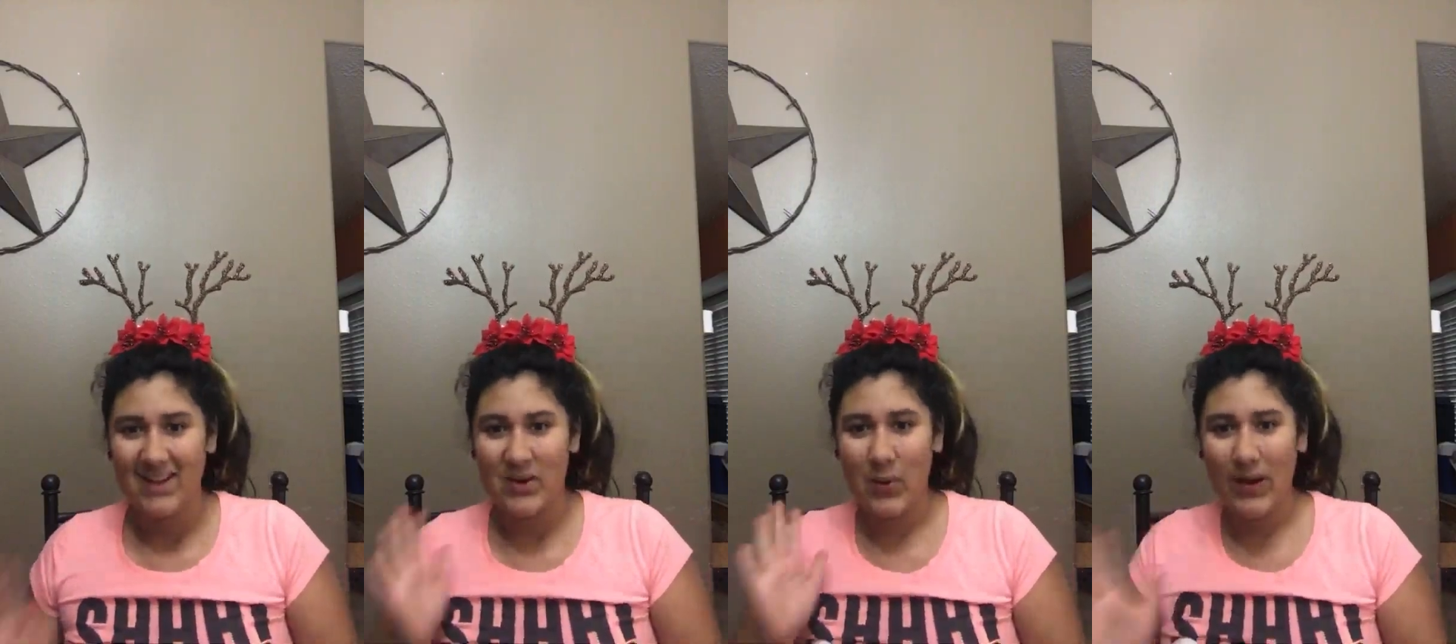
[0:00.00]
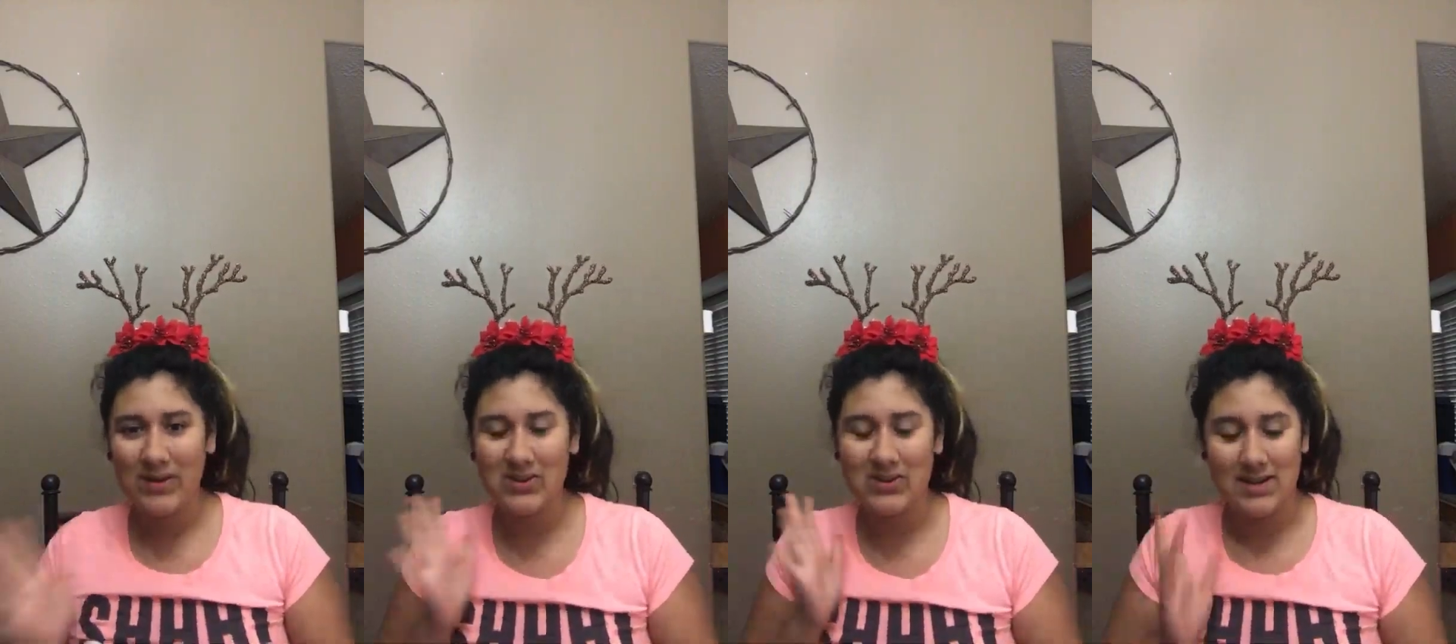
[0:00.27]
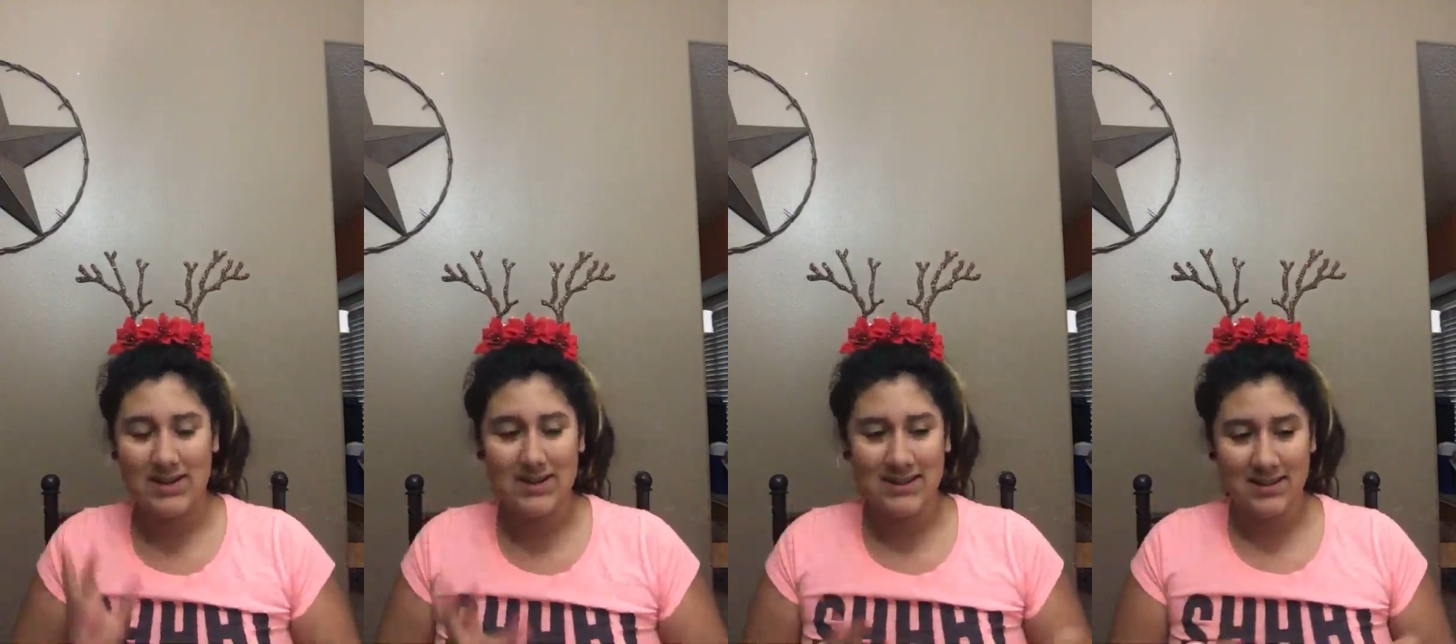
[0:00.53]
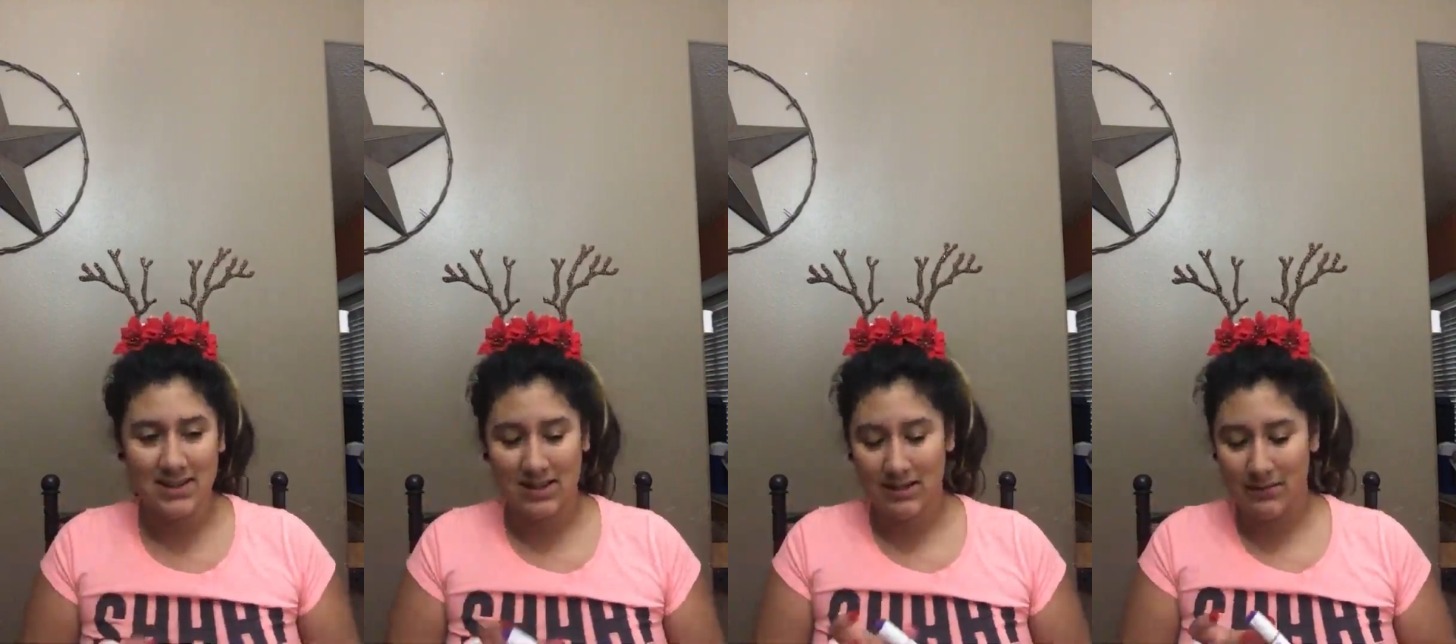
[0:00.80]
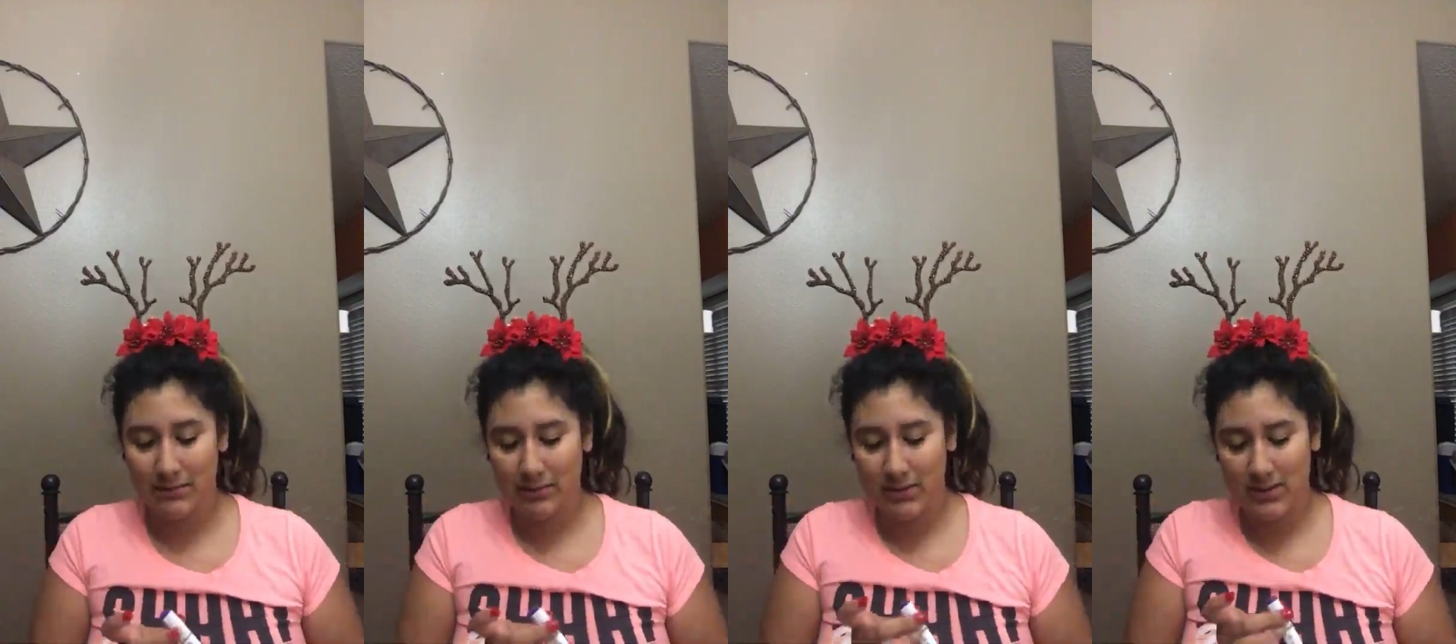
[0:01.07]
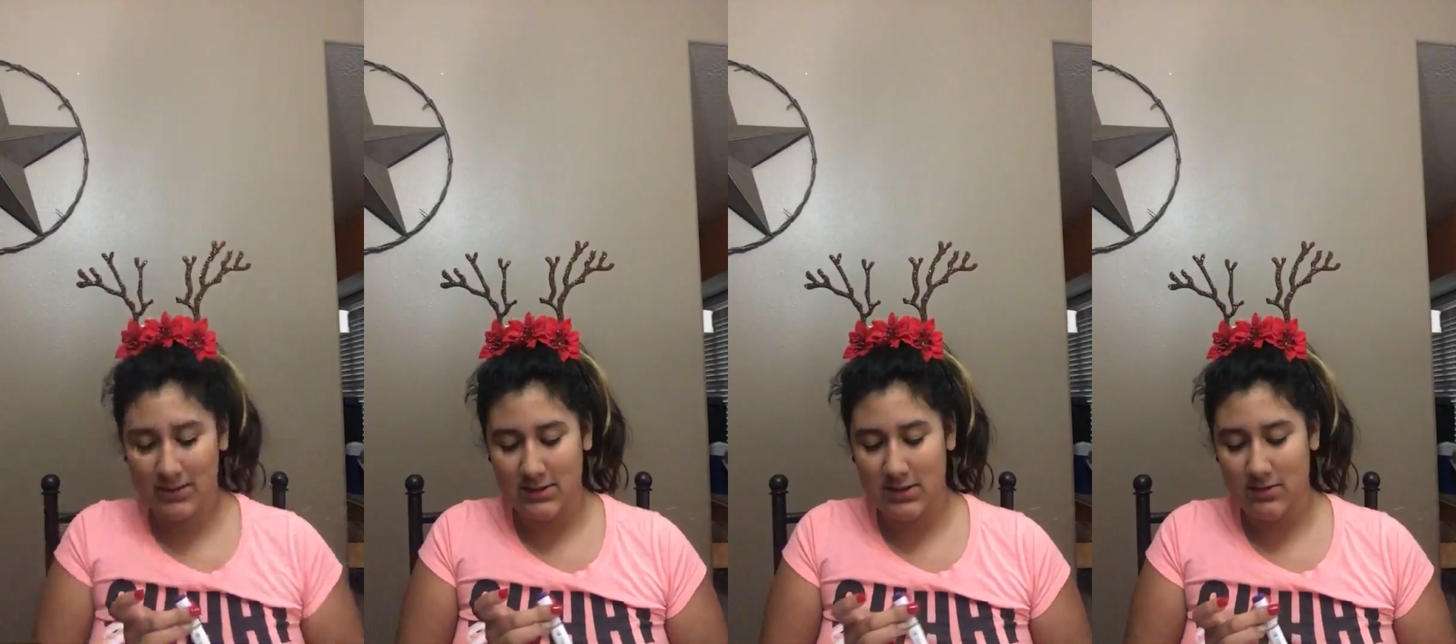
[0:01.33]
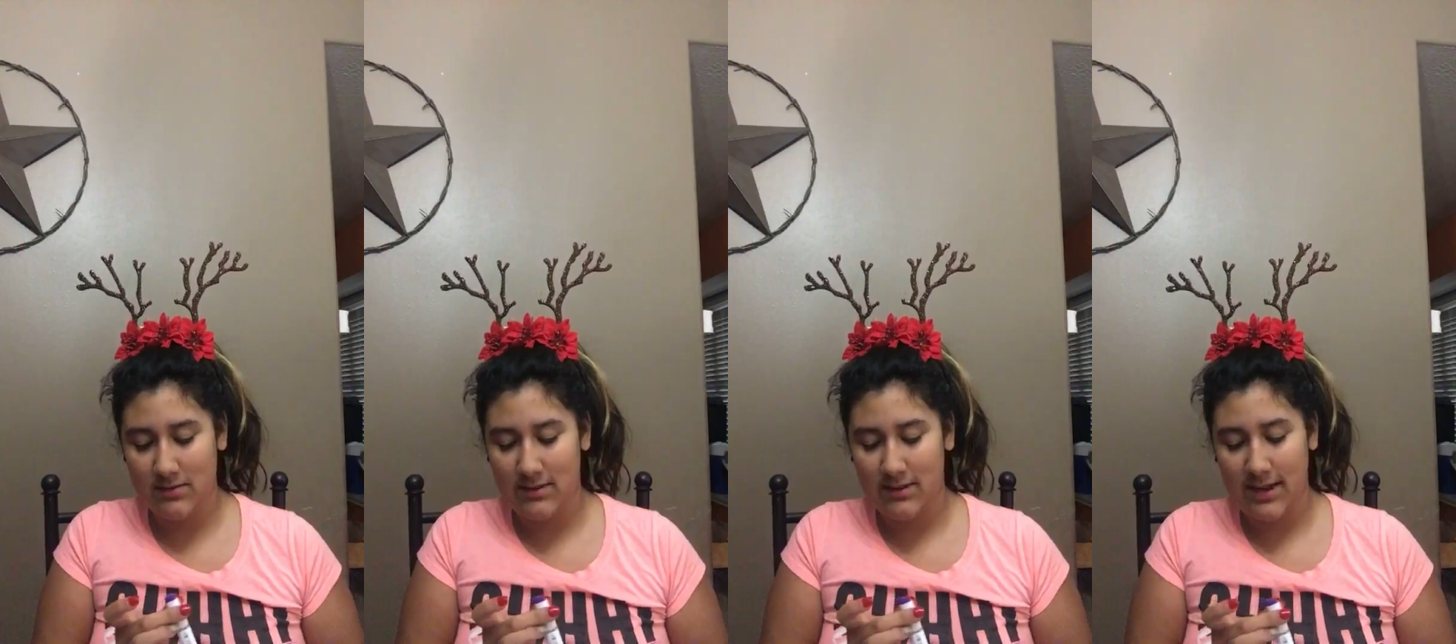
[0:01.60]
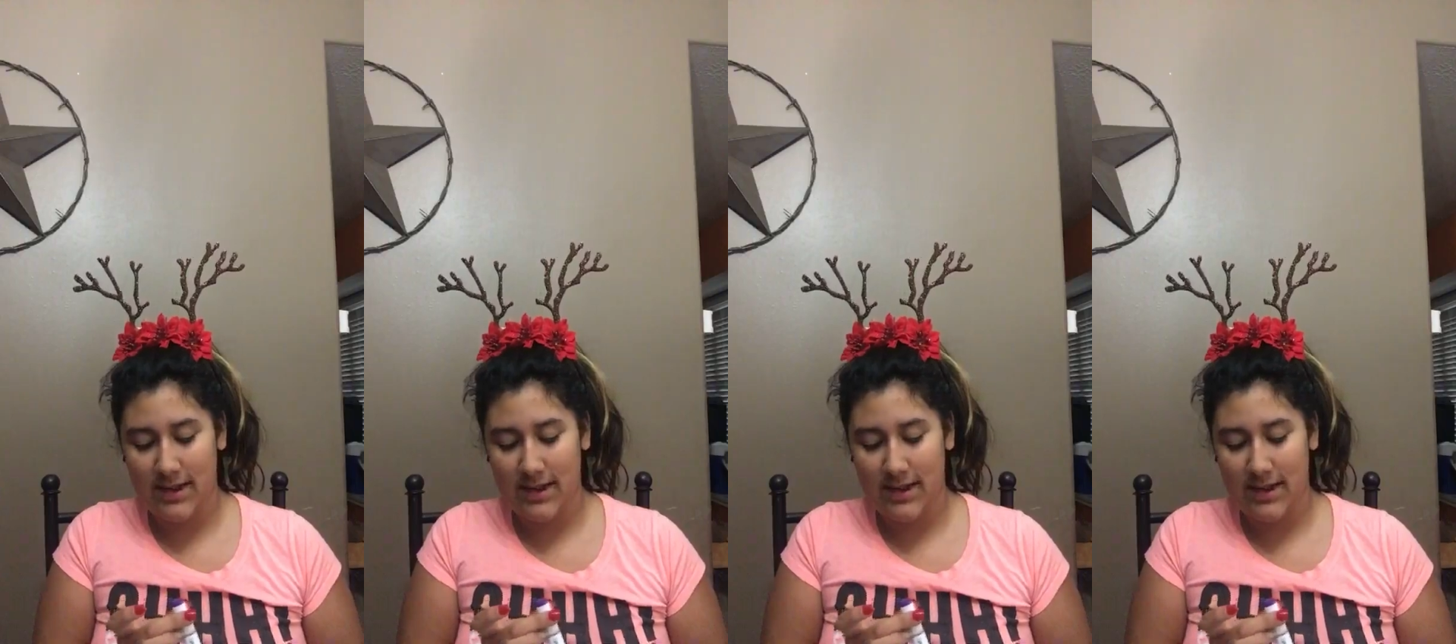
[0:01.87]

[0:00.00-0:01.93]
questions, please do it.